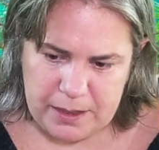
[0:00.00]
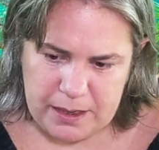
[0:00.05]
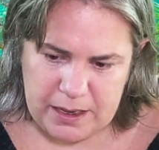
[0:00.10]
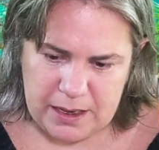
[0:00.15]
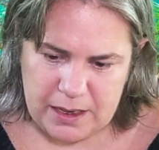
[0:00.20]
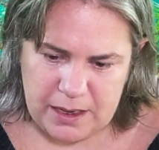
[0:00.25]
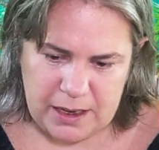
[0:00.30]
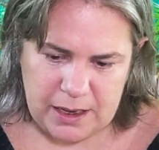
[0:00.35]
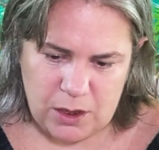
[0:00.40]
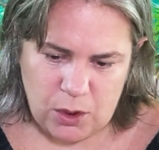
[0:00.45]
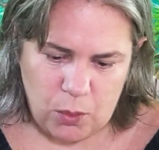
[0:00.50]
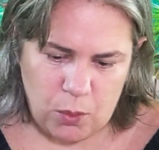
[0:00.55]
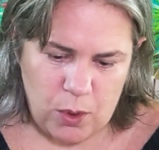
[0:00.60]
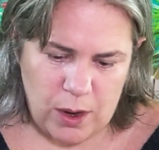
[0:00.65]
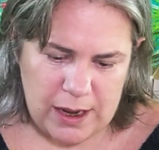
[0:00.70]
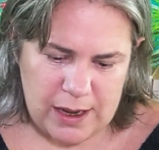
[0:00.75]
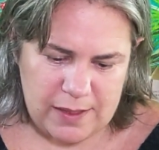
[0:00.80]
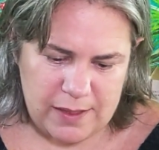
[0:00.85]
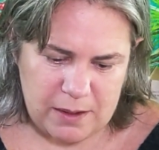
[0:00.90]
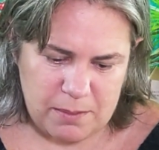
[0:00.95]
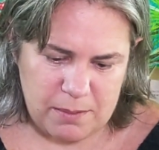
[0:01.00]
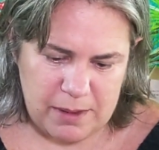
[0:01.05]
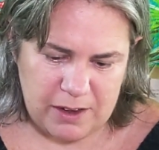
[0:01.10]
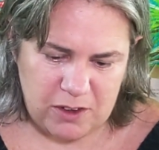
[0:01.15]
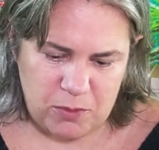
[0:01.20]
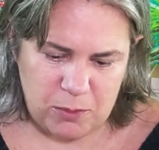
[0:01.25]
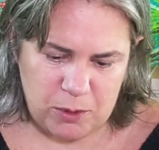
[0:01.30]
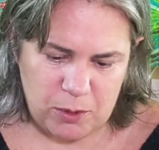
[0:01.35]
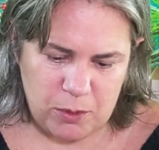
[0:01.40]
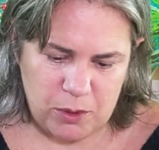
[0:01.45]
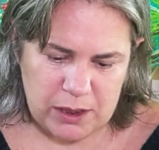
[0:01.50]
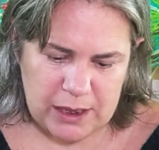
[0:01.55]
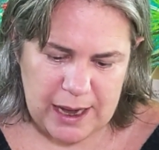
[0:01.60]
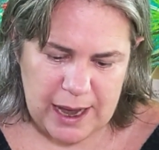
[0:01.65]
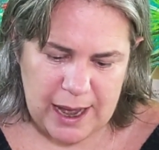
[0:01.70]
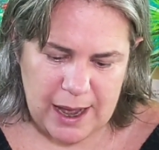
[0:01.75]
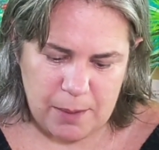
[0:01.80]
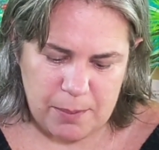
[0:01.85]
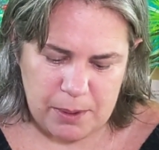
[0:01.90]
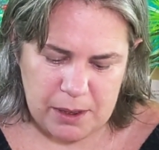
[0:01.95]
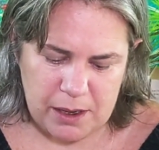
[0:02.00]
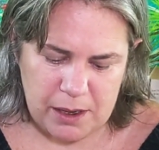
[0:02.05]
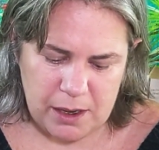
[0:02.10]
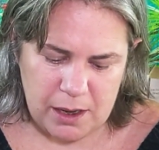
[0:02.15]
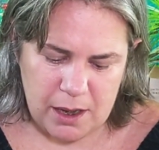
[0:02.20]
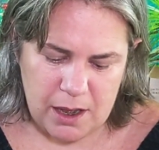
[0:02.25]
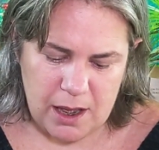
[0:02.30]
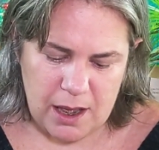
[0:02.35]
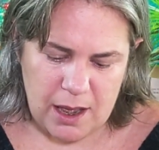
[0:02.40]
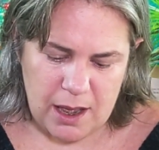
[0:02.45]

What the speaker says: in a way that makes me really happy.